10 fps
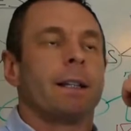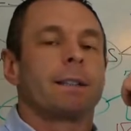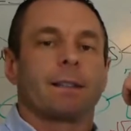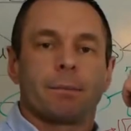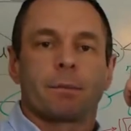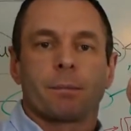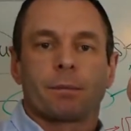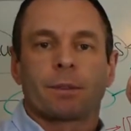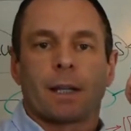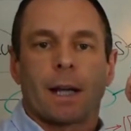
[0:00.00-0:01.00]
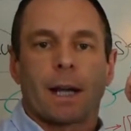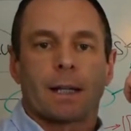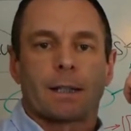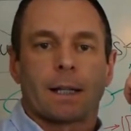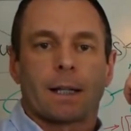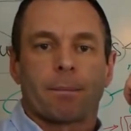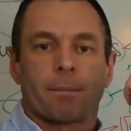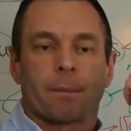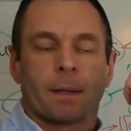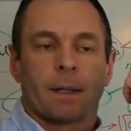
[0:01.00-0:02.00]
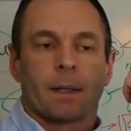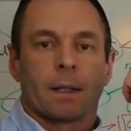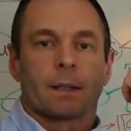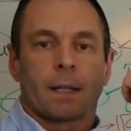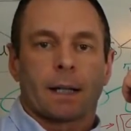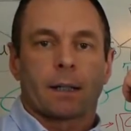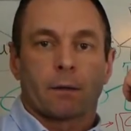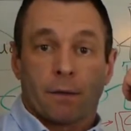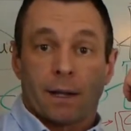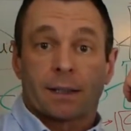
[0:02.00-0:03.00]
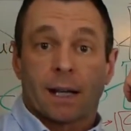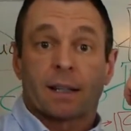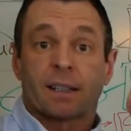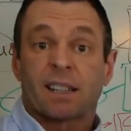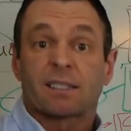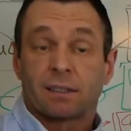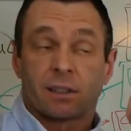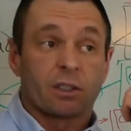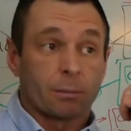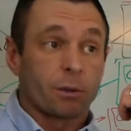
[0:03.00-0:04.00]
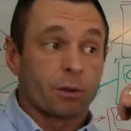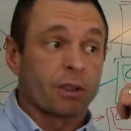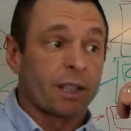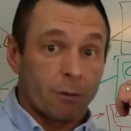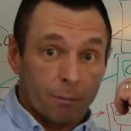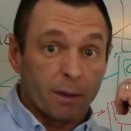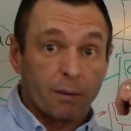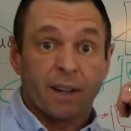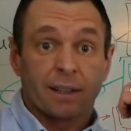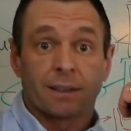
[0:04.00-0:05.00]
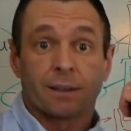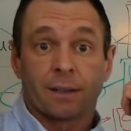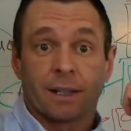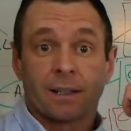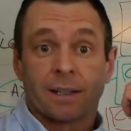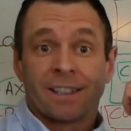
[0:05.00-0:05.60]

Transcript: symptoms, and that can affect that, and that's the distribution that will be affected. Okay,